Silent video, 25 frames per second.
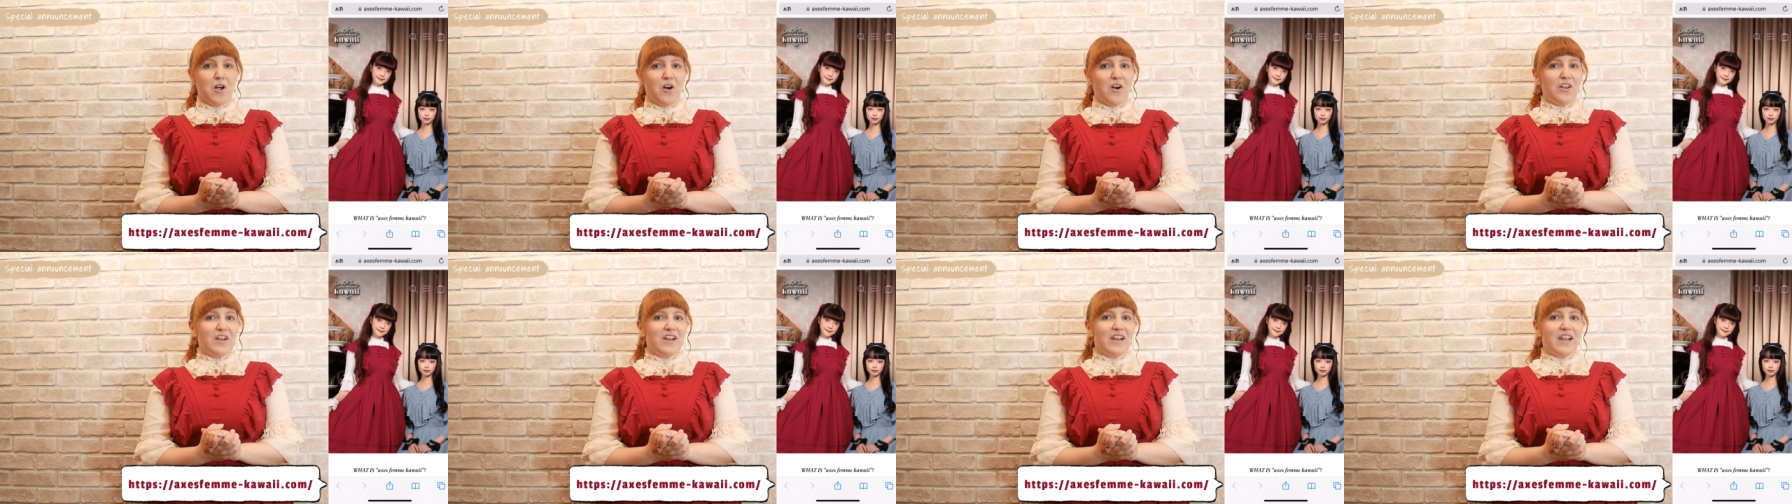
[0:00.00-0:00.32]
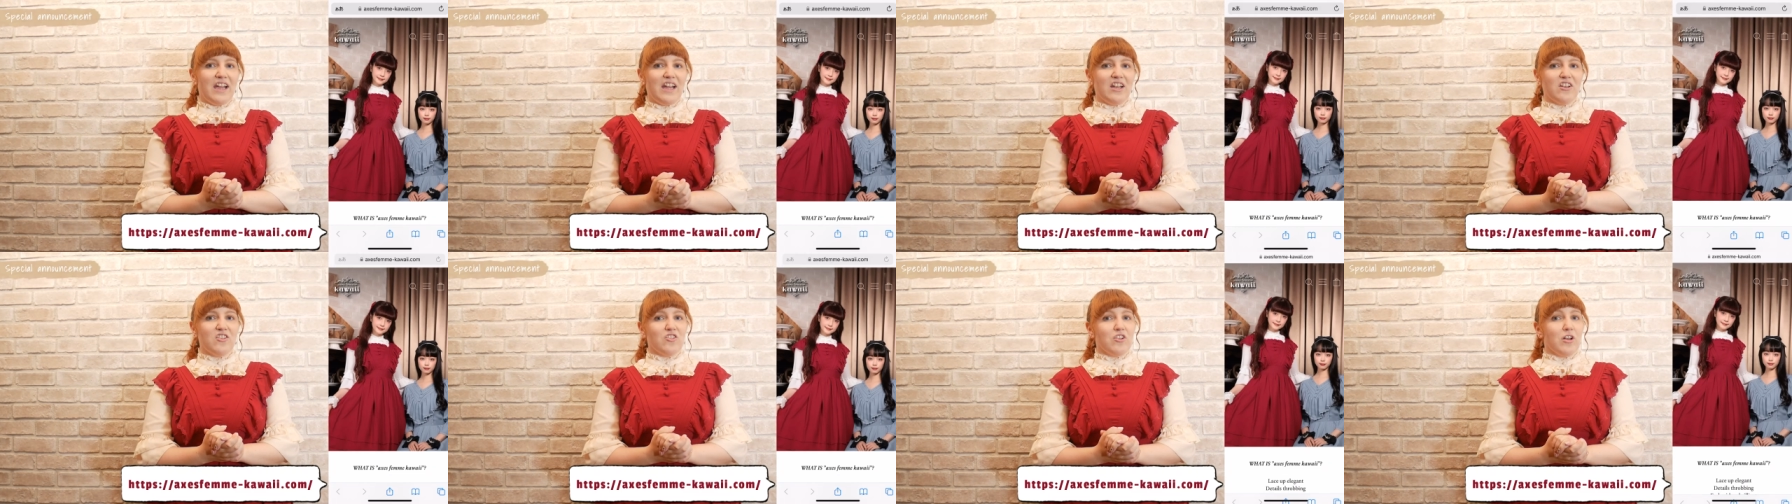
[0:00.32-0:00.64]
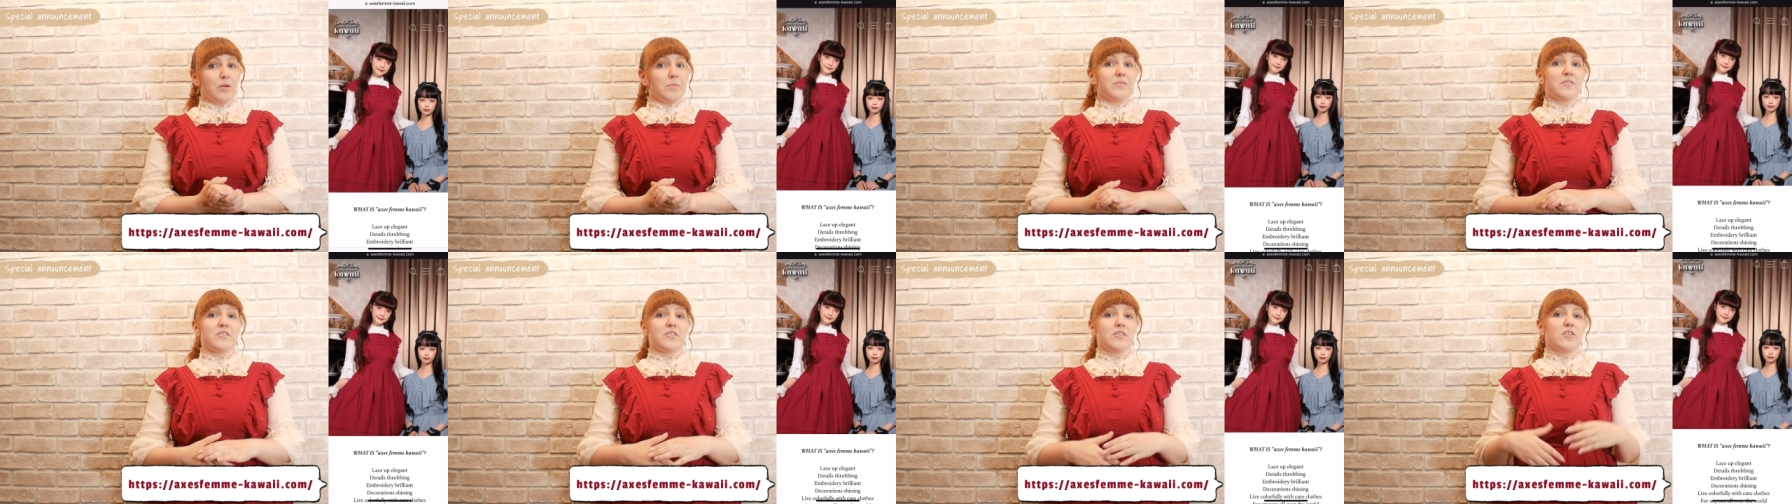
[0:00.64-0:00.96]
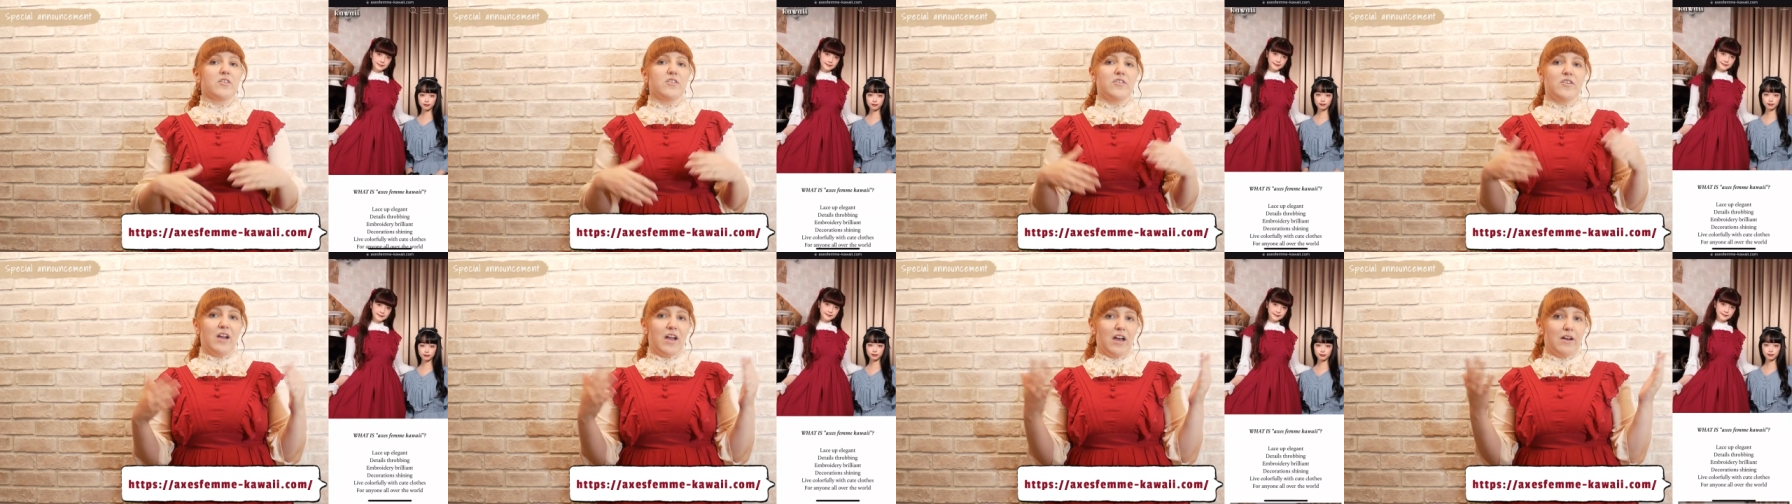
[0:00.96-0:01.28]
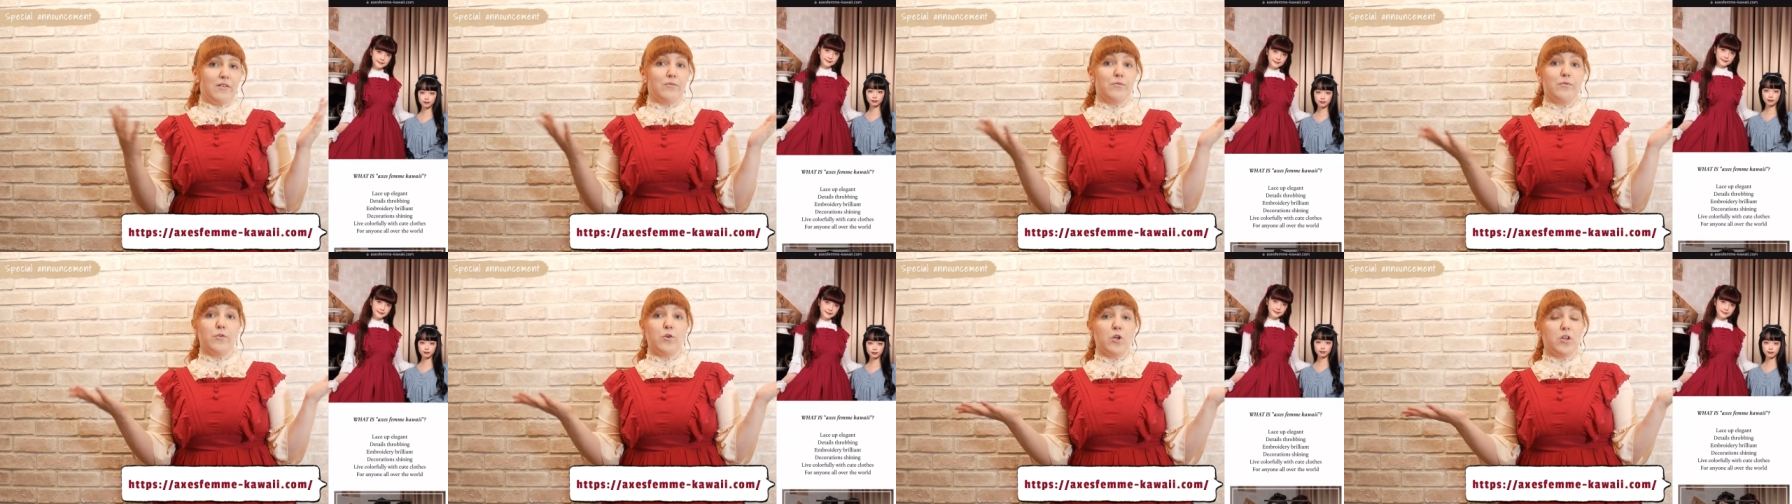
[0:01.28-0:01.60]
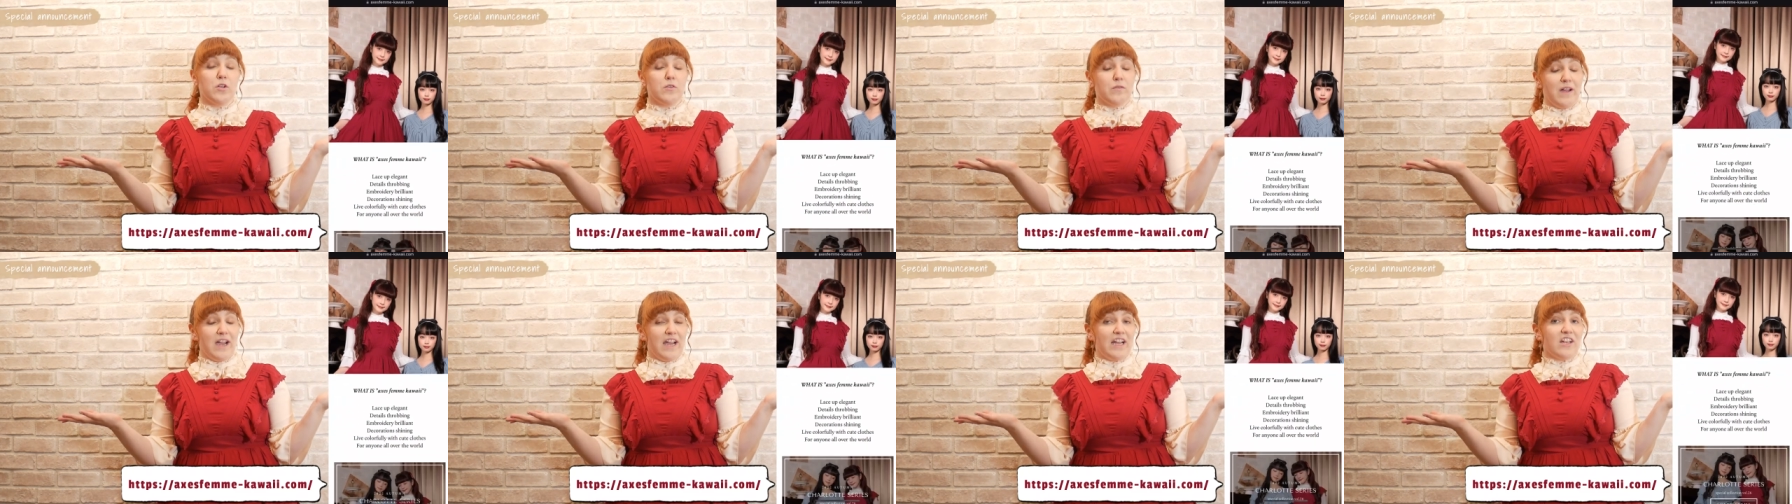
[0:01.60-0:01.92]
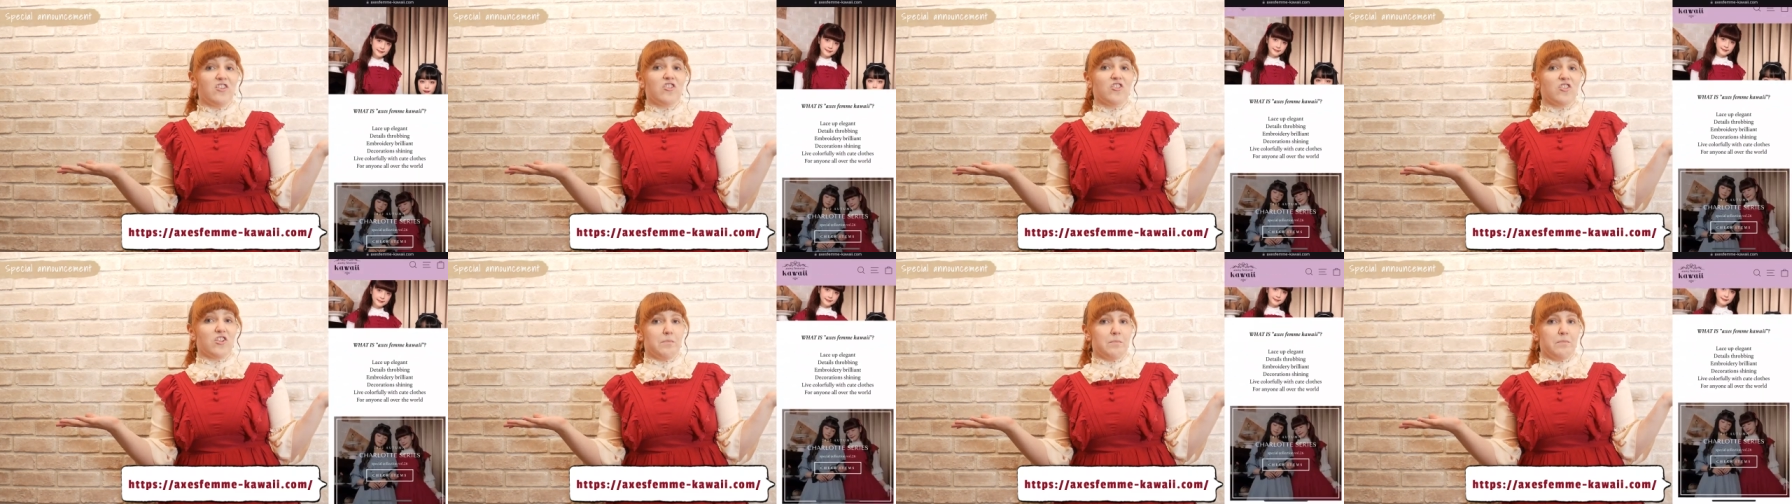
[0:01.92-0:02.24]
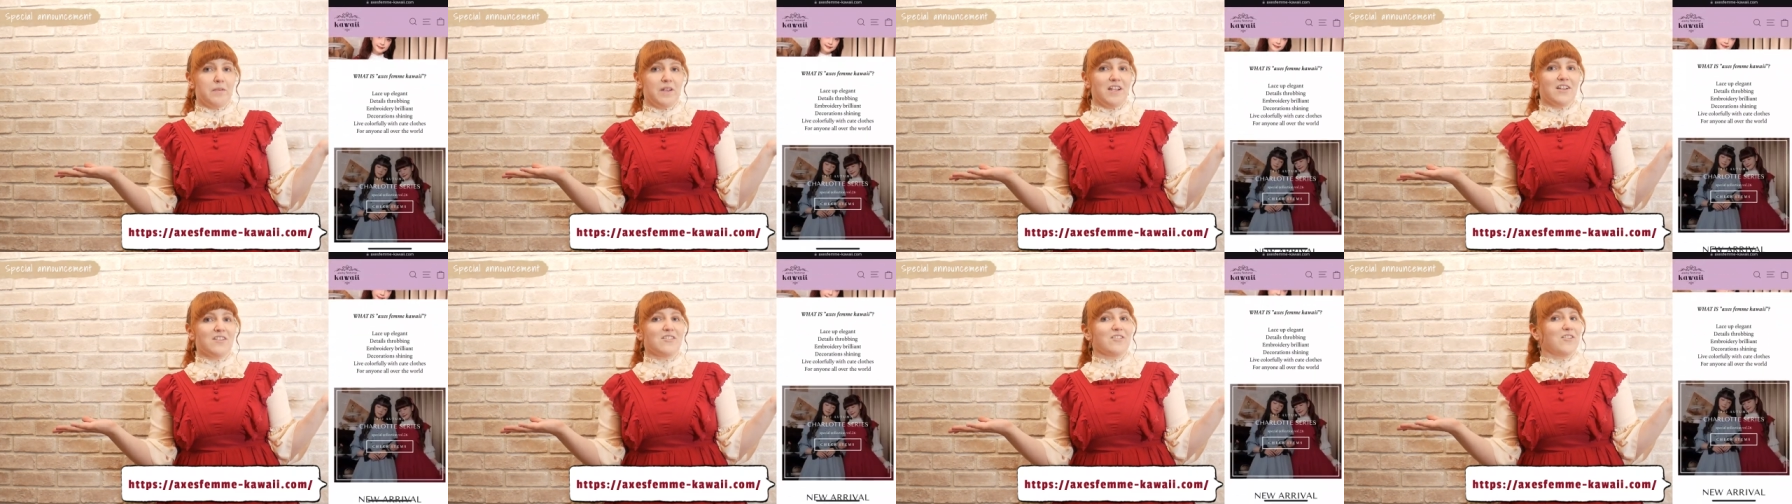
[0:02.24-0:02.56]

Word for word: online shop, so you have worldwide shipping,